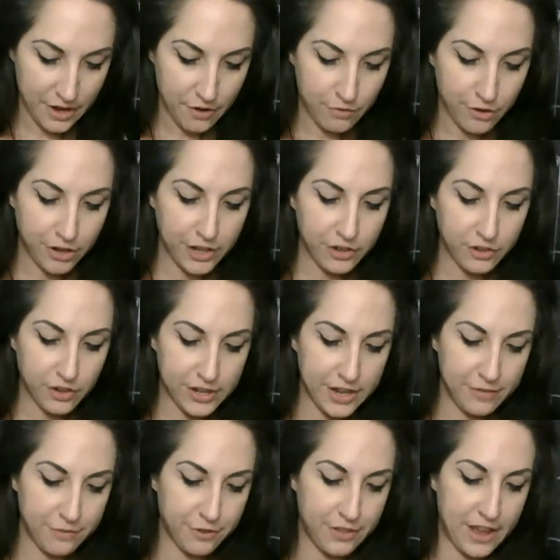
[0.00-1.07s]
Really
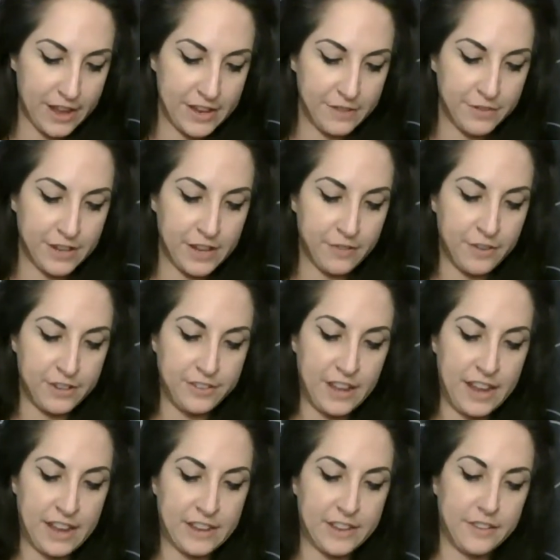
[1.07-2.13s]
looking for that even give and
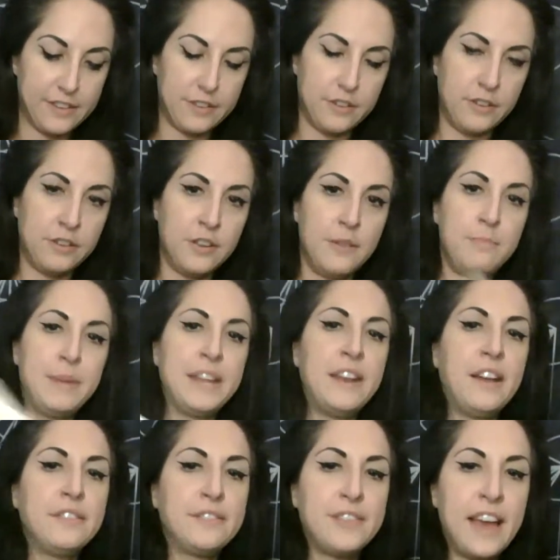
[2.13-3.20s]
take and being
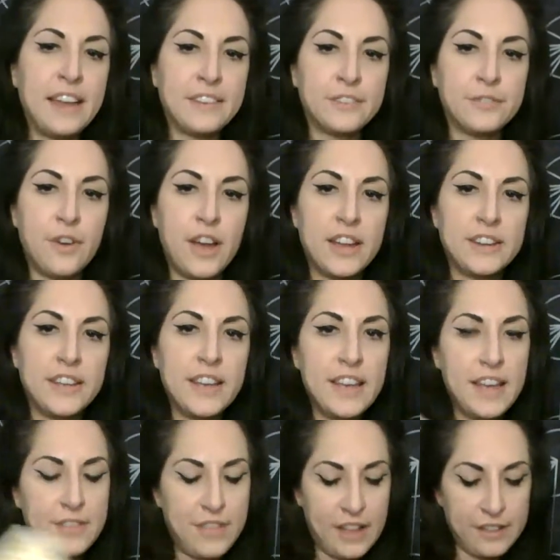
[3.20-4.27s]
unsatisfied.
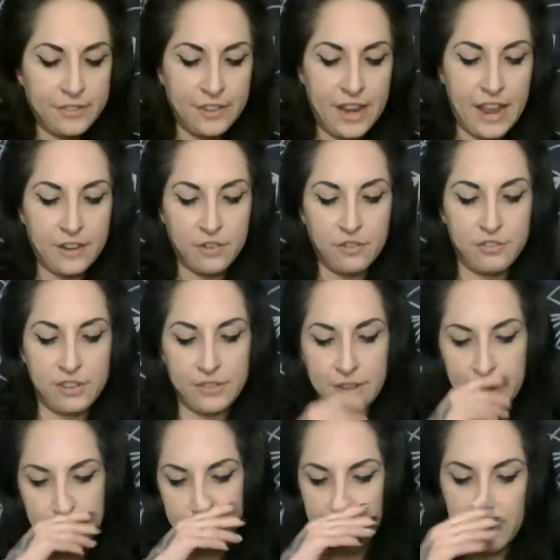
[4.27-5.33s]
That's an energy that
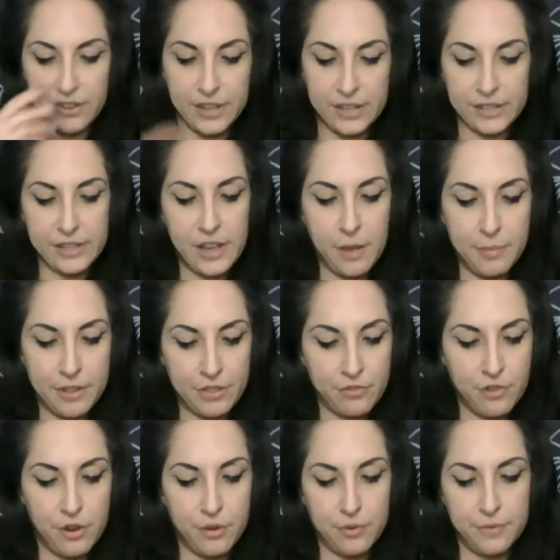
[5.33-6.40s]
I'm feeling coming
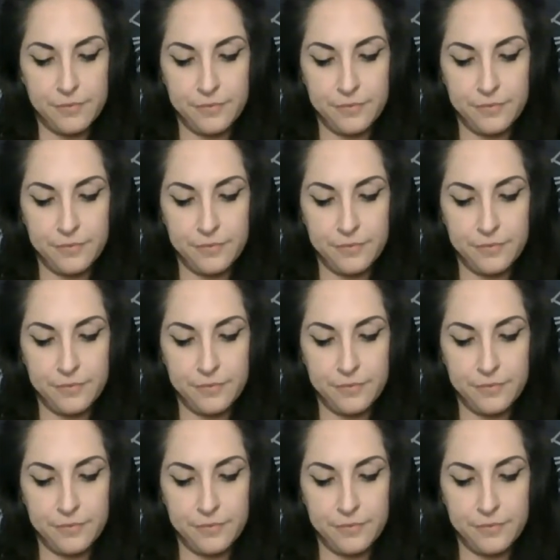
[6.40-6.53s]
through.